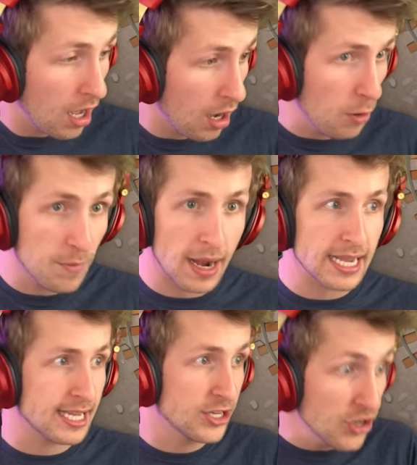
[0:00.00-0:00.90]
Oh
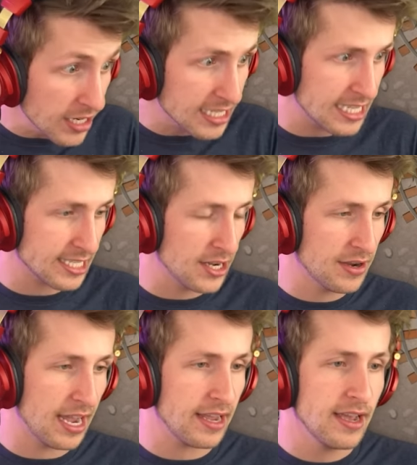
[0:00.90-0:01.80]
my goodness.
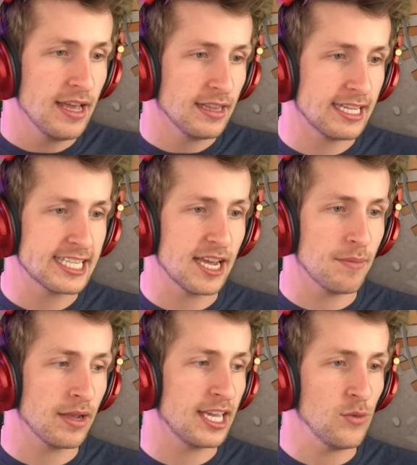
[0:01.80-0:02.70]
Okay, let's get
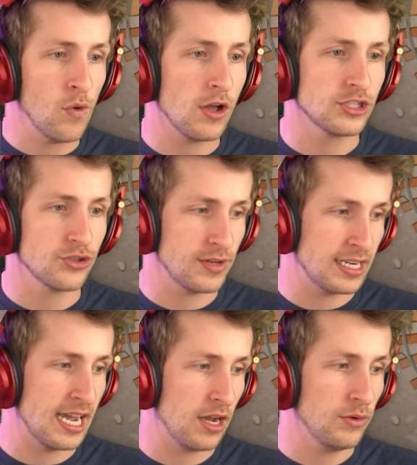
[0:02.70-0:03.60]
Monkey Wall Street
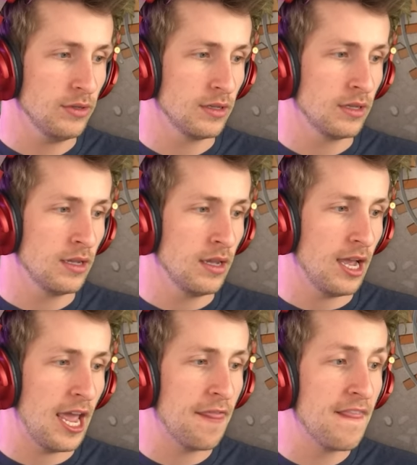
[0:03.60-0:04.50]
now.
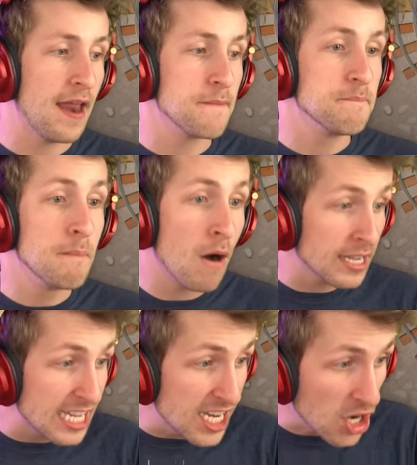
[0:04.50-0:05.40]
And then
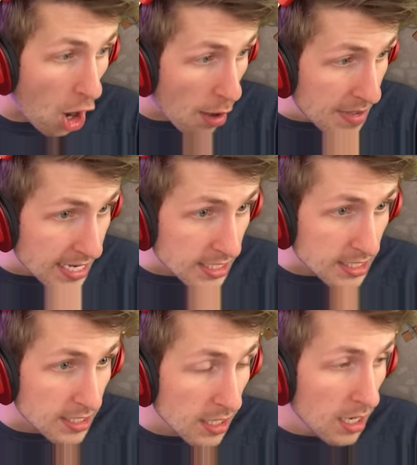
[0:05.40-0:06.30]
Monkeynomics.